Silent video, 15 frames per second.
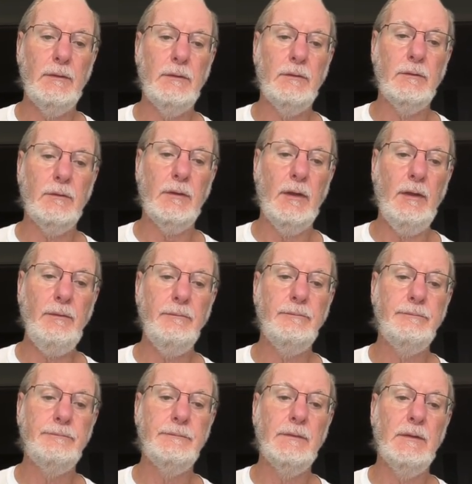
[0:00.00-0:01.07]
Okay.
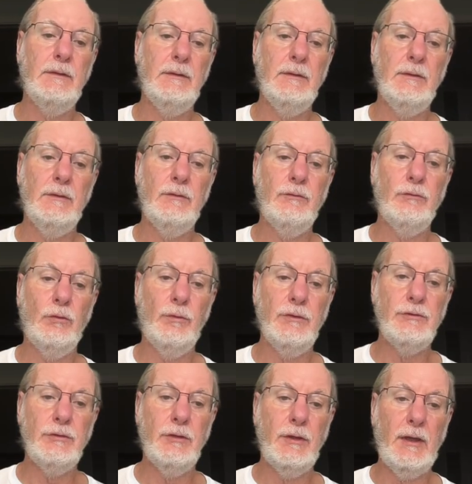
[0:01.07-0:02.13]
So
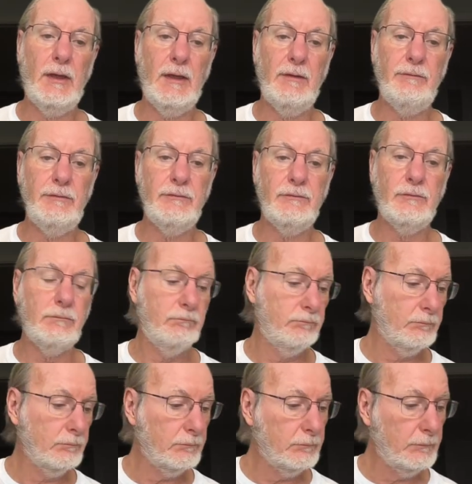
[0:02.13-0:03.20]
what you're going to have is,
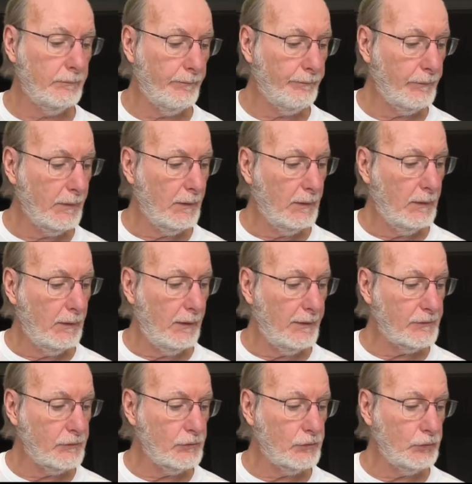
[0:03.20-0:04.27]

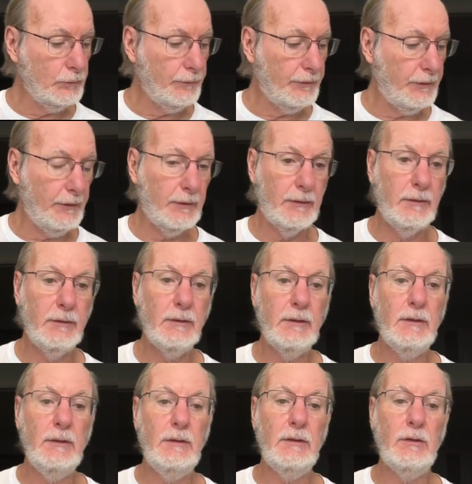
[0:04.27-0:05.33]
let's assume here,
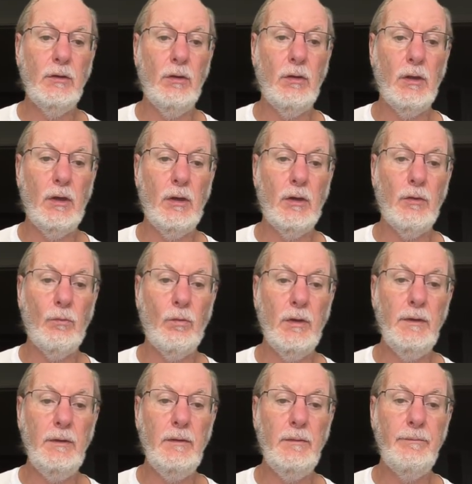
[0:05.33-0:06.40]
called
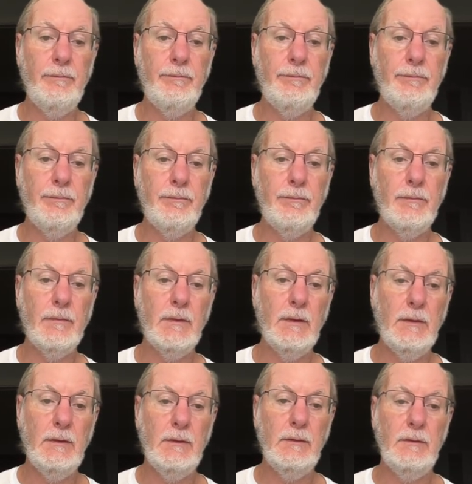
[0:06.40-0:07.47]
R1.
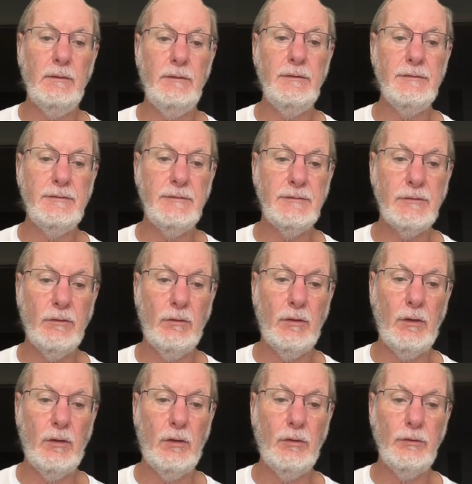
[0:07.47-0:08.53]
This is
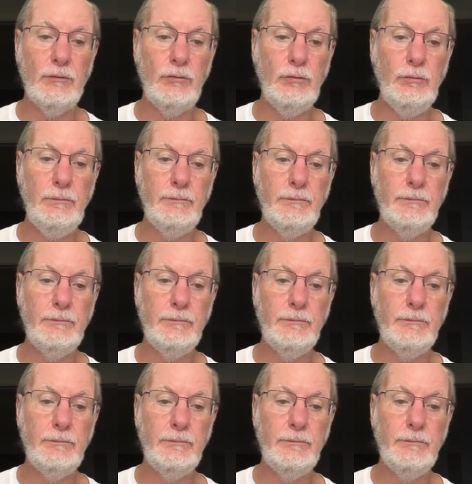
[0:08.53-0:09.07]
called R2.